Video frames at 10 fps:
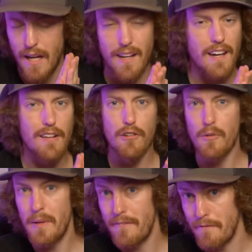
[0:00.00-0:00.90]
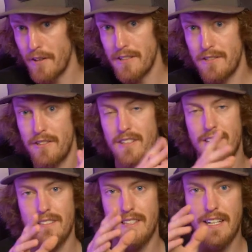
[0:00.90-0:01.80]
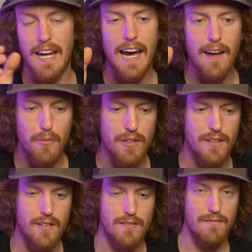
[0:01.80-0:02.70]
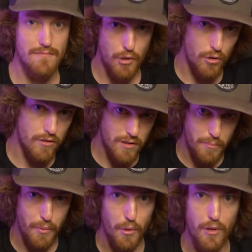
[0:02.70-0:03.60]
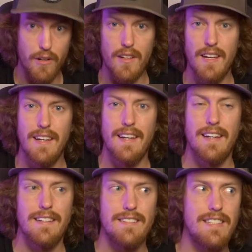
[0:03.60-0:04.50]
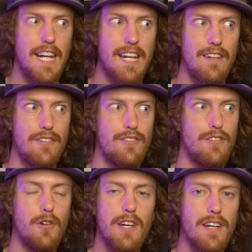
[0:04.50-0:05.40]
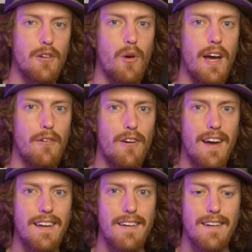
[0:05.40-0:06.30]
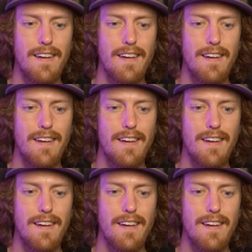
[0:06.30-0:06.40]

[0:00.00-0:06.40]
I got a little bit flustered because the guy with holding the board didn't do it quite right.